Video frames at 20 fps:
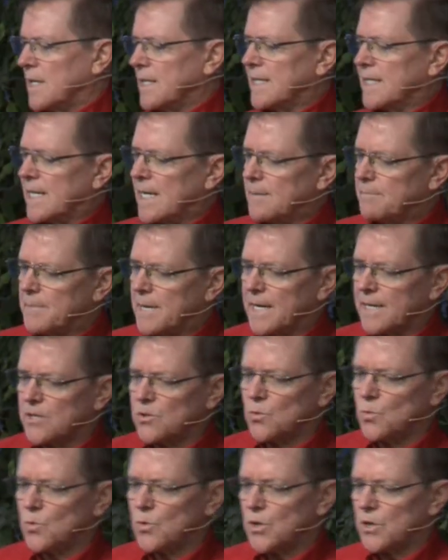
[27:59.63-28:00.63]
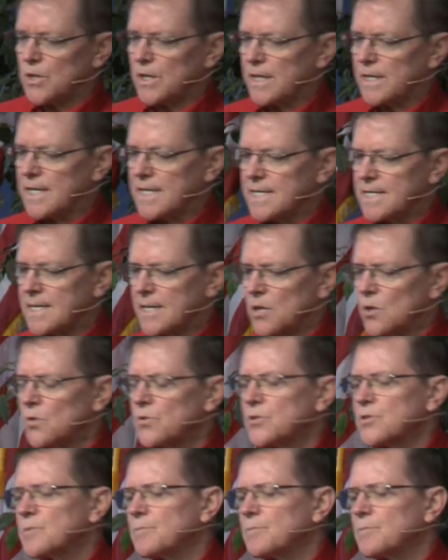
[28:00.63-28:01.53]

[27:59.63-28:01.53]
and he came back to work, and they said, Oh, there's a